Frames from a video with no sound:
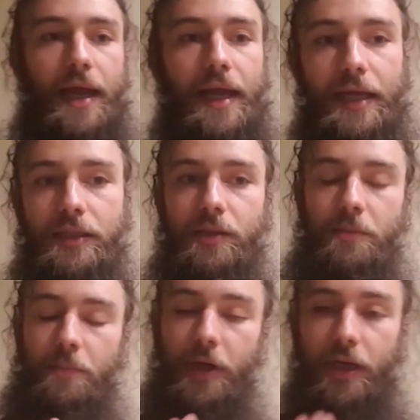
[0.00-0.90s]
And
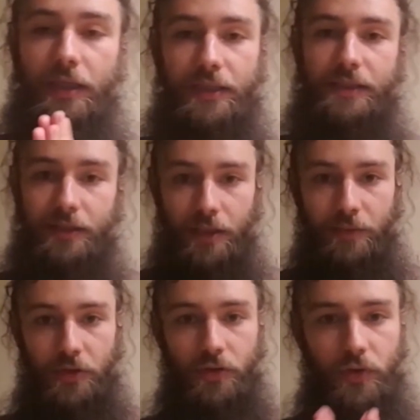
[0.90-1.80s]
barakah doesn't come
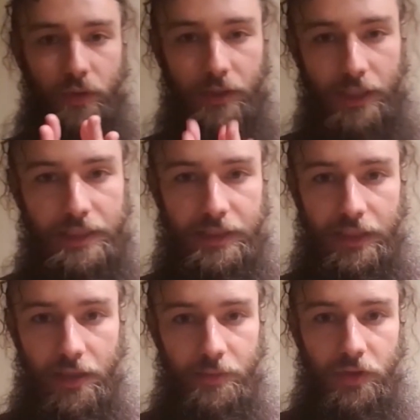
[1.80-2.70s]
to those who are lazy,
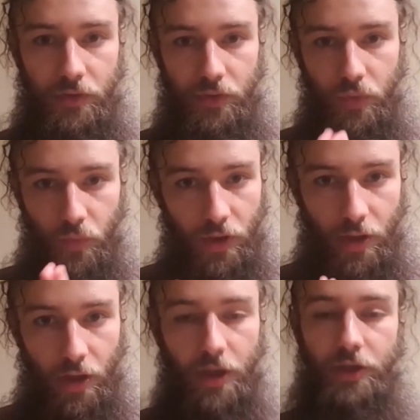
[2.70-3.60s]
it comes to those who
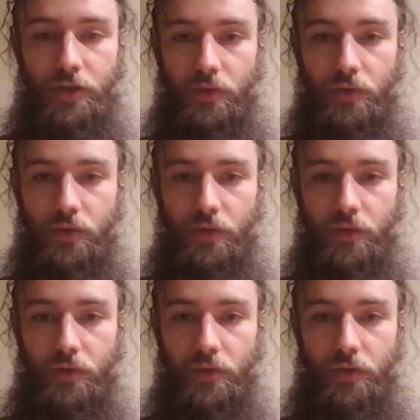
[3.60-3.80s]
work hard.